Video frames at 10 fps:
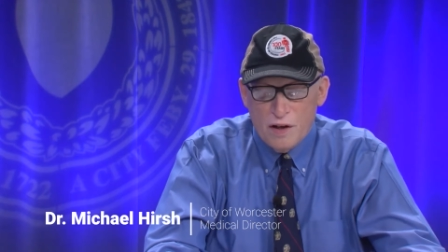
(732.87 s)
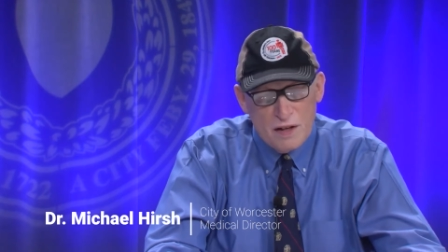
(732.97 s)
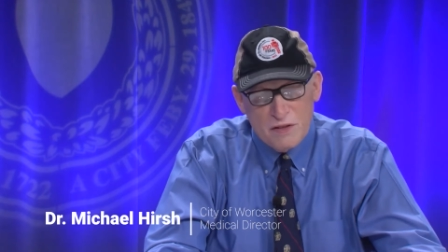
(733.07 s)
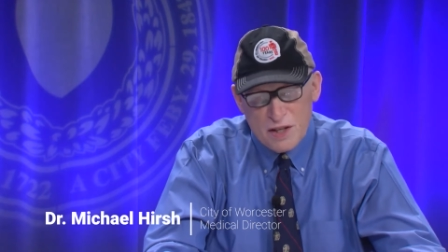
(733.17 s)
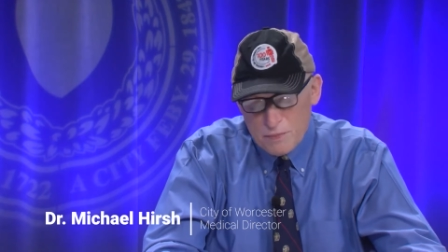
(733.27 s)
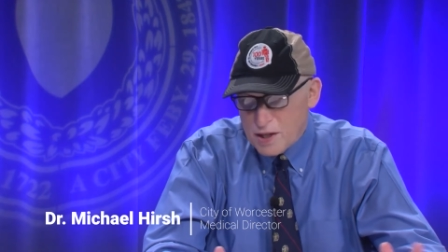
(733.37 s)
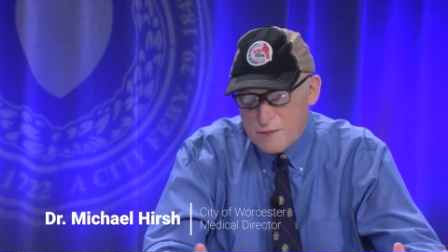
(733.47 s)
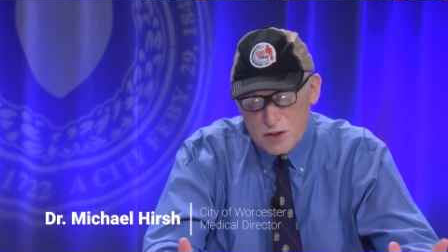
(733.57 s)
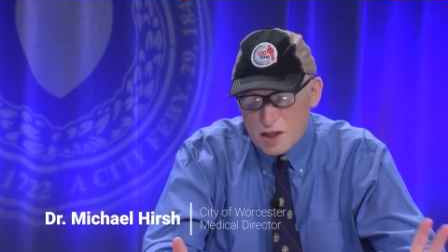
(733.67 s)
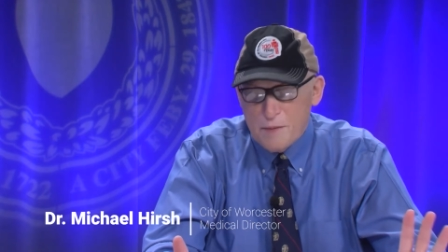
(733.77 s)
It
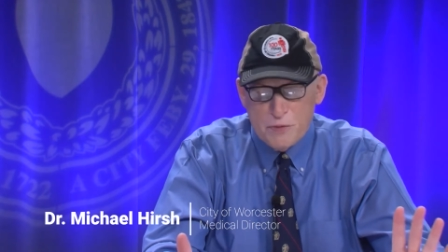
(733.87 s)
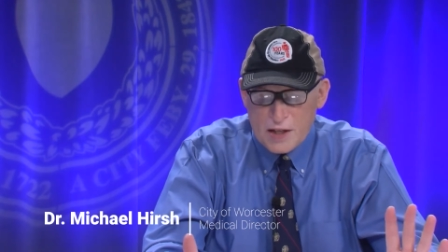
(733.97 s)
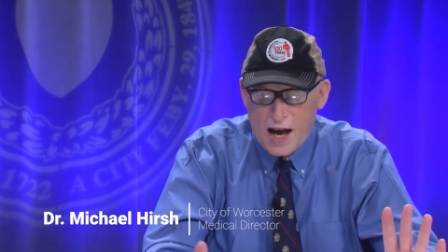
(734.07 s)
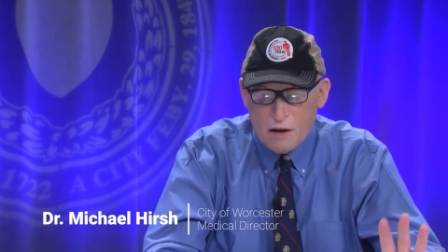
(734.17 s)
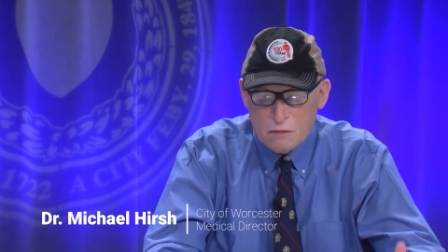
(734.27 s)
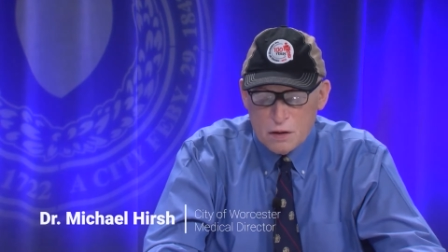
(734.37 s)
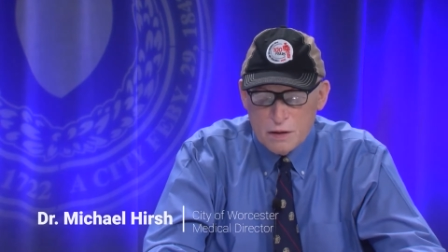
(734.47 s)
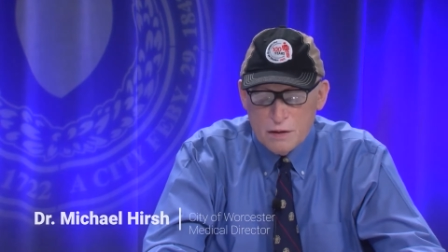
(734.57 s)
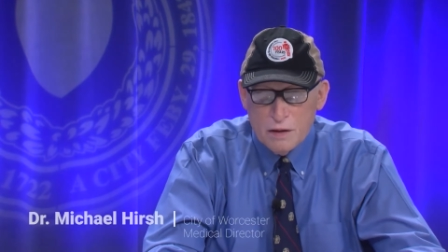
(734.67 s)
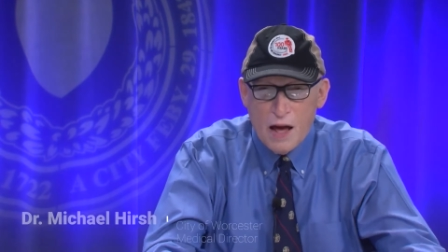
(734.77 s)
sometimes slips out
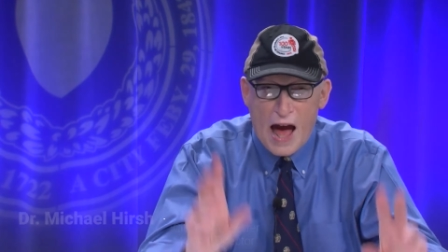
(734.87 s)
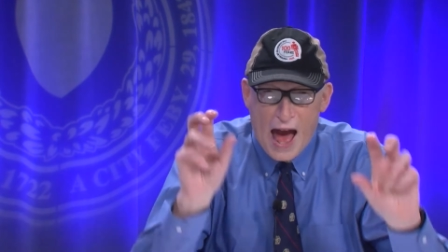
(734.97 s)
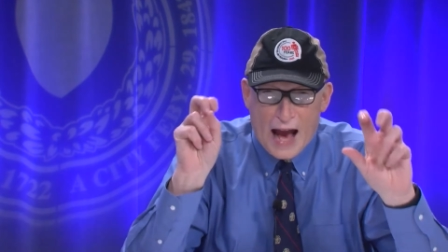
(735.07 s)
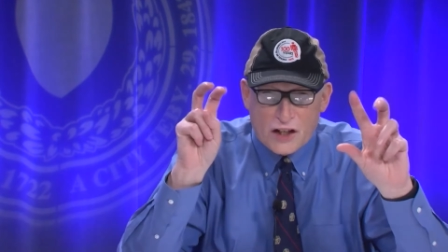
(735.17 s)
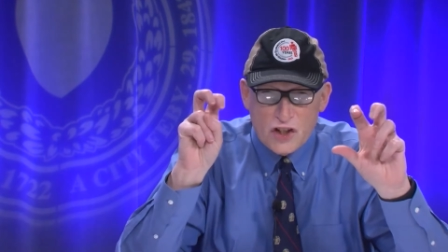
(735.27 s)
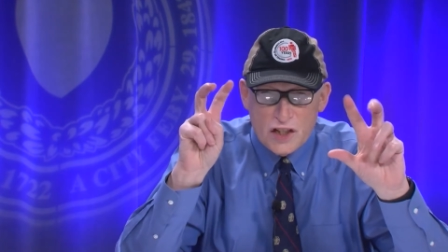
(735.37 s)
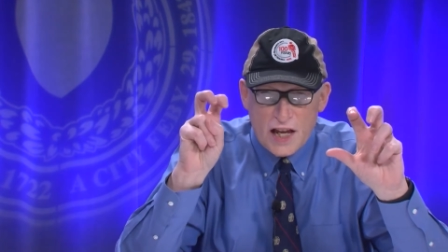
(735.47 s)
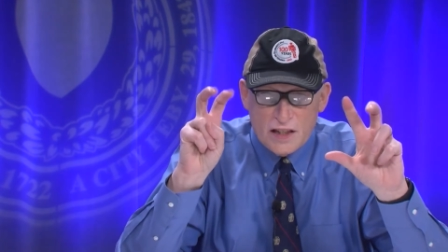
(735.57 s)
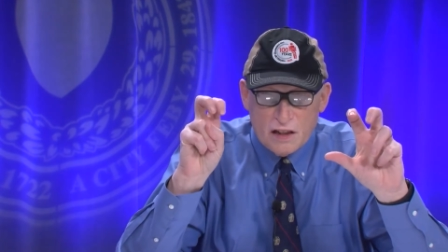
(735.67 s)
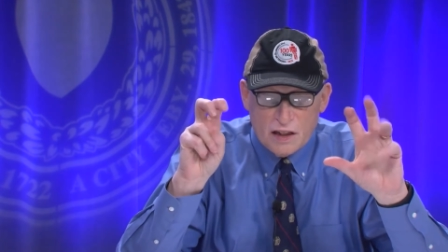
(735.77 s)

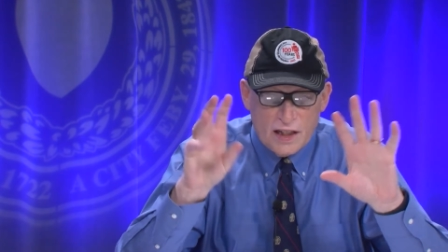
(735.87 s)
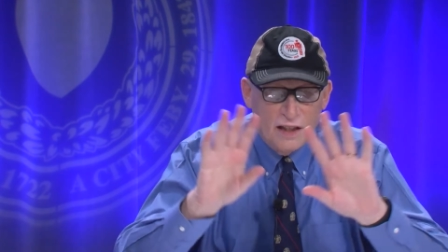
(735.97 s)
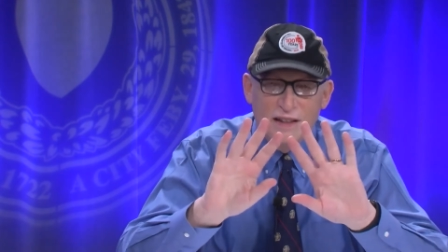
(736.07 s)
accidentally.